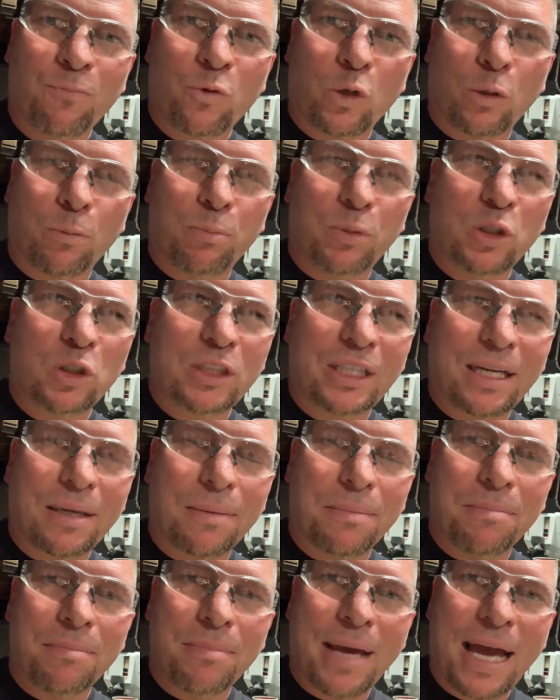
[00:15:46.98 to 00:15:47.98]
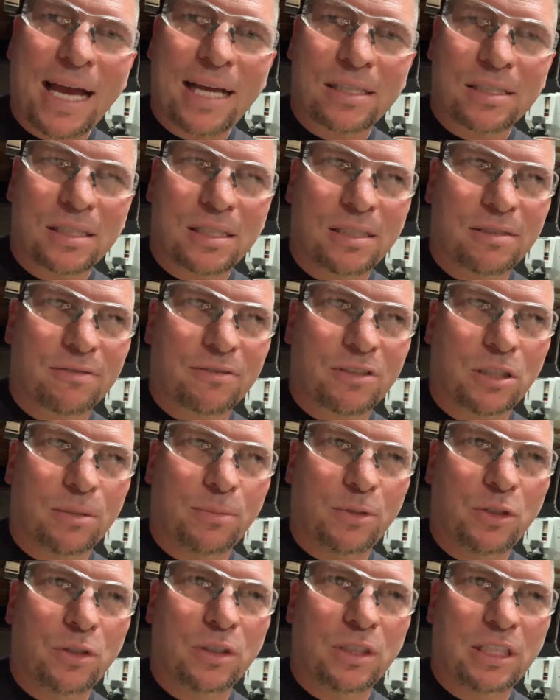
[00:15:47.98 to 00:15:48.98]
We're building a massive
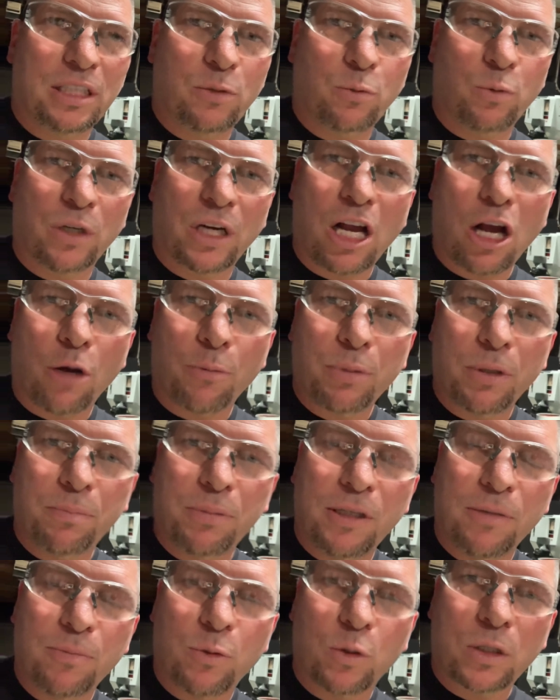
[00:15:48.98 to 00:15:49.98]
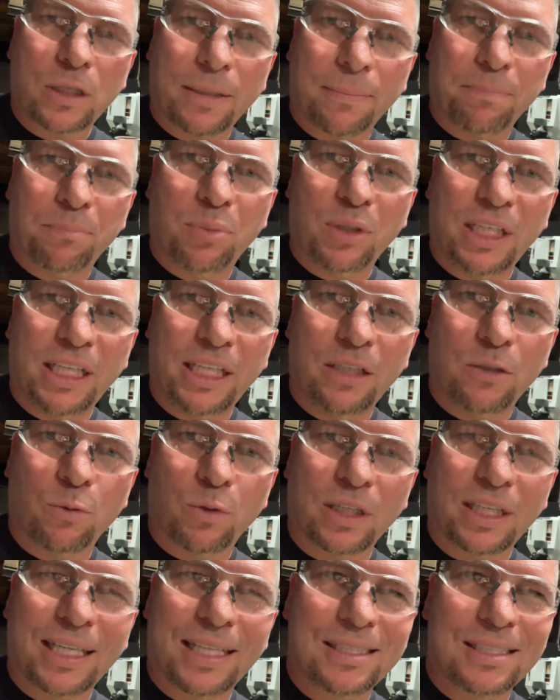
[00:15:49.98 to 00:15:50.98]
community. We're helping people compete. We're
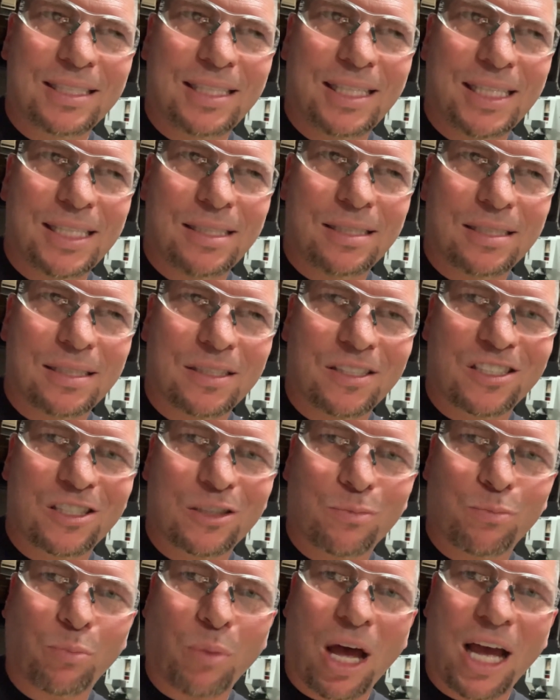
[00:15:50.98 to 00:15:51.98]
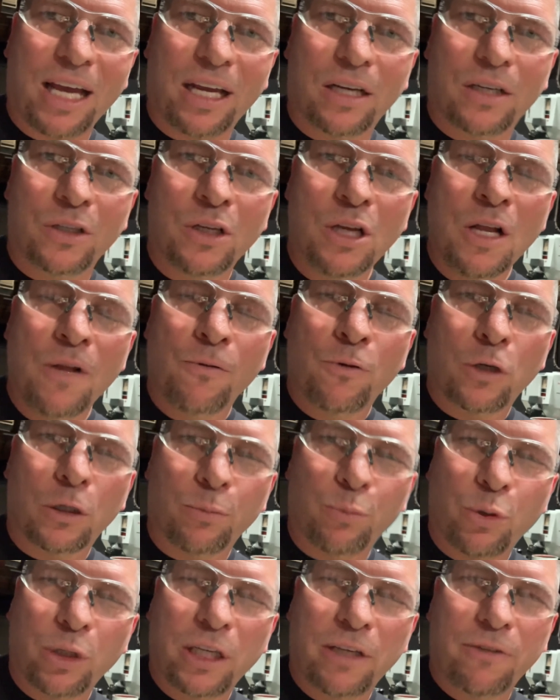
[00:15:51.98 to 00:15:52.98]
getting kids inspired. We're
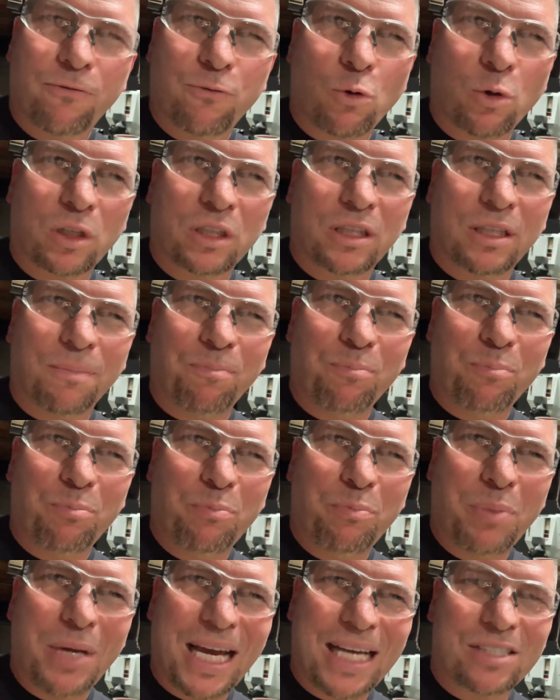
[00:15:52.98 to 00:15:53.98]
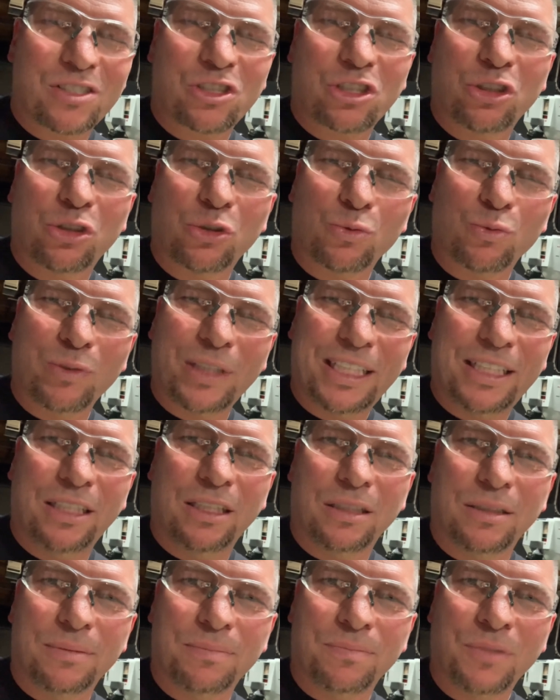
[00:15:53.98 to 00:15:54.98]
bringing forth the best
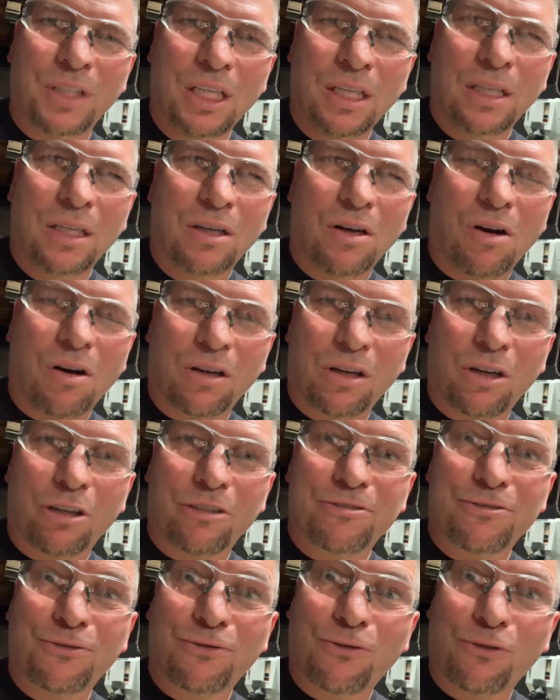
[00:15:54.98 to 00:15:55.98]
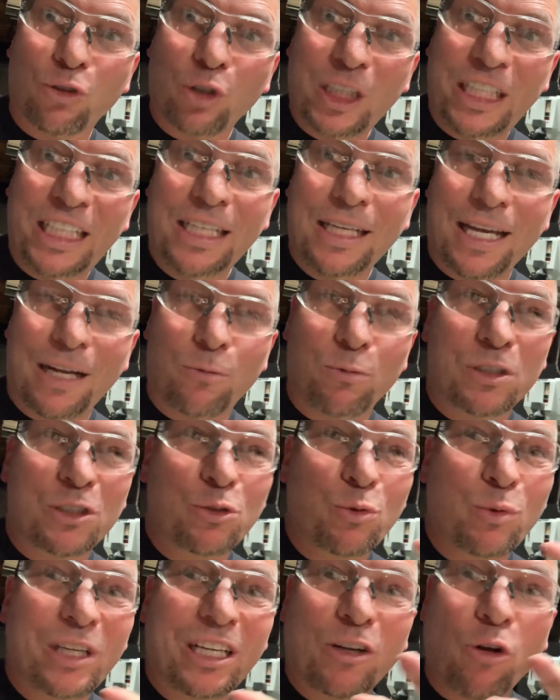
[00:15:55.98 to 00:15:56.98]
curriculum on our free, and we're
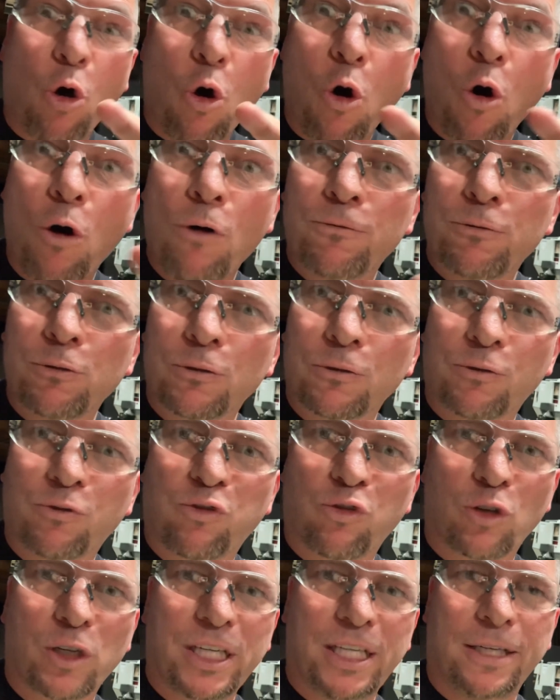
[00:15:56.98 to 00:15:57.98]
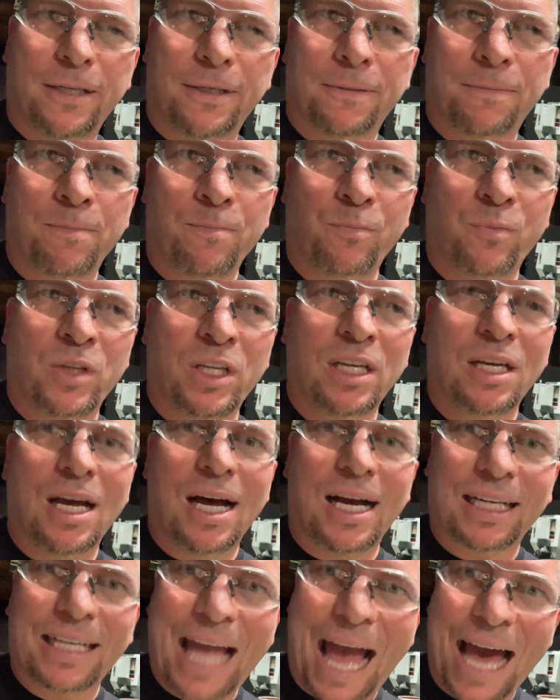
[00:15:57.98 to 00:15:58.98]
doing it all for free.
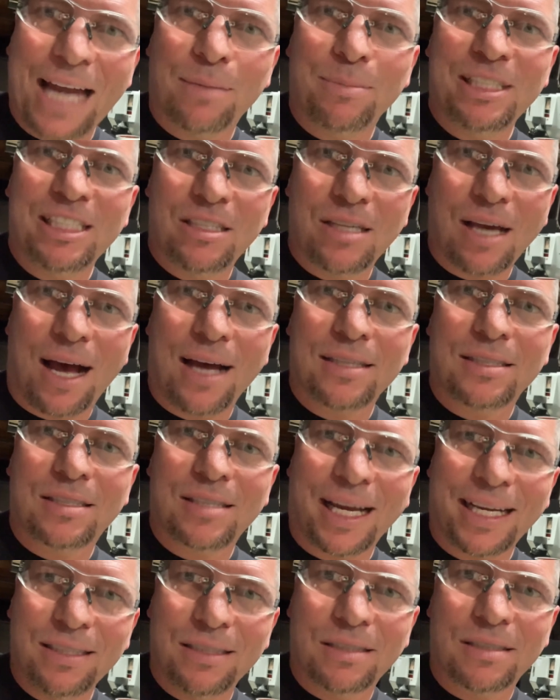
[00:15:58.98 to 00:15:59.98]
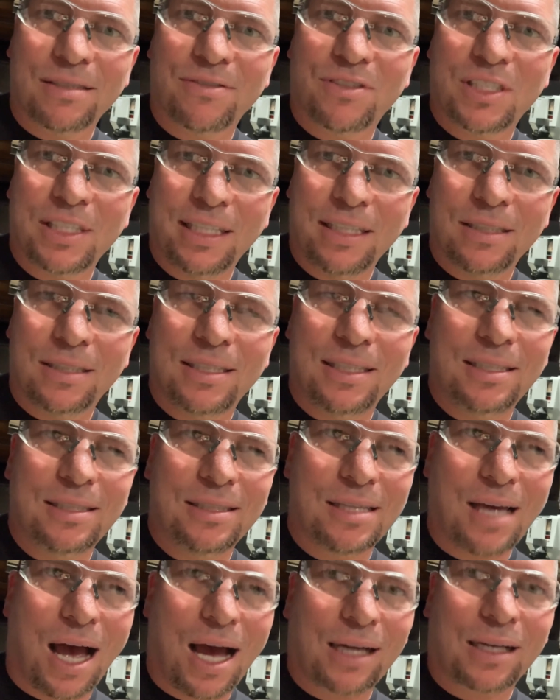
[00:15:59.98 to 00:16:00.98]
academy dot titans of c n c
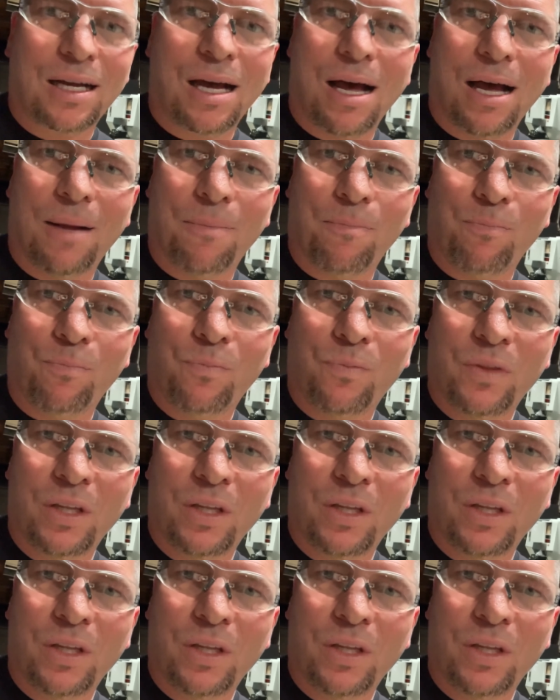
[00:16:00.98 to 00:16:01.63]
dot com,